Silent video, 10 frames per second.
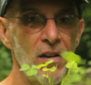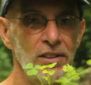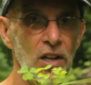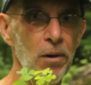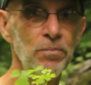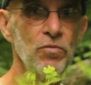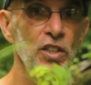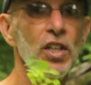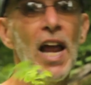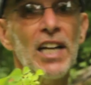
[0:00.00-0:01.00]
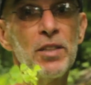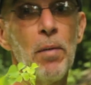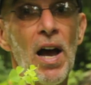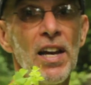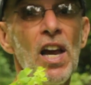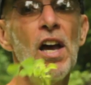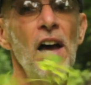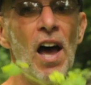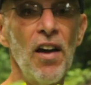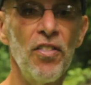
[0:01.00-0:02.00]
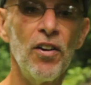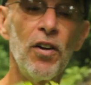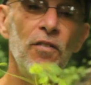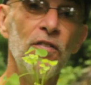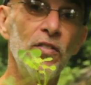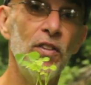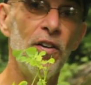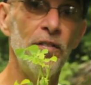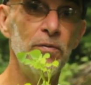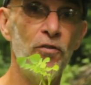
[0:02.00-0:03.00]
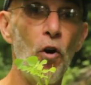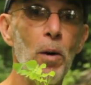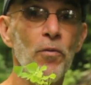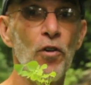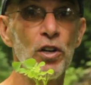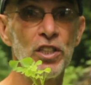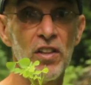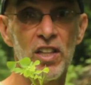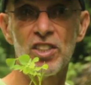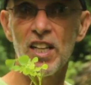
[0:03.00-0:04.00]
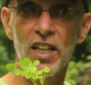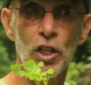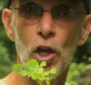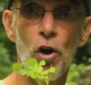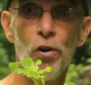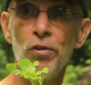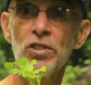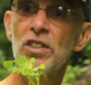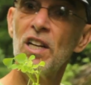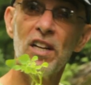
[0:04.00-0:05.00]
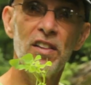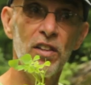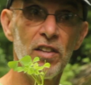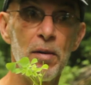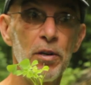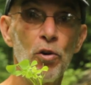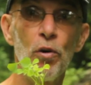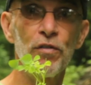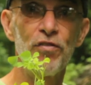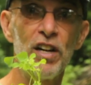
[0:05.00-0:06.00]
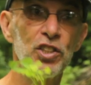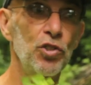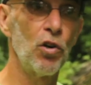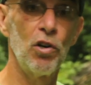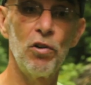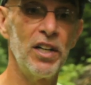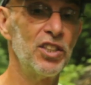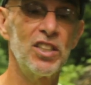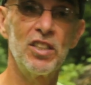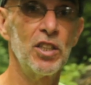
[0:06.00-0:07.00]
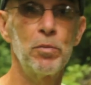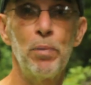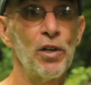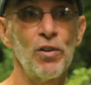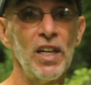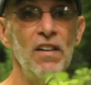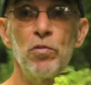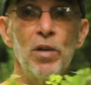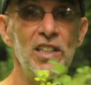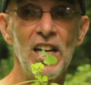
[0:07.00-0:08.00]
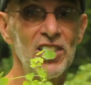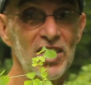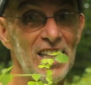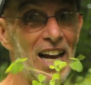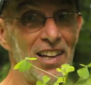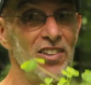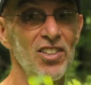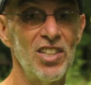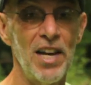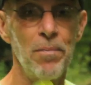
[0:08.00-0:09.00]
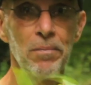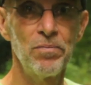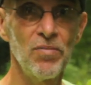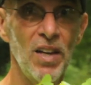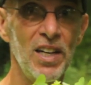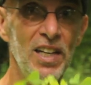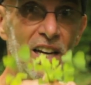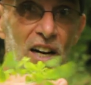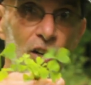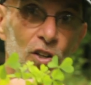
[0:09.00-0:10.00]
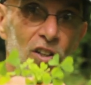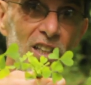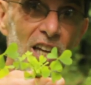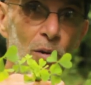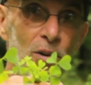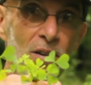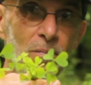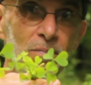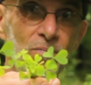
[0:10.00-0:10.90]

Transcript: So you can actually buy uh, the the farm version of this, like at Lowe's. They may call it French sorrel, and it's just bigger leaves, but it tastes exactly the same. Got a good look at that one?